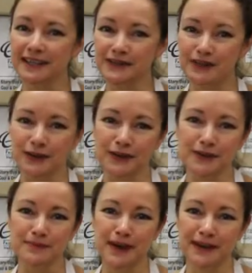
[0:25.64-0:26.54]
never know,
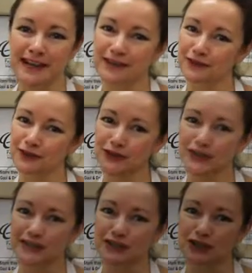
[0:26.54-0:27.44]
you might add a few
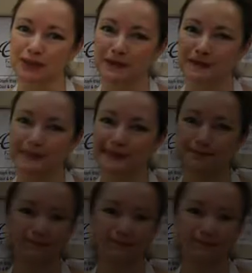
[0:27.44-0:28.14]
things to your shopping list.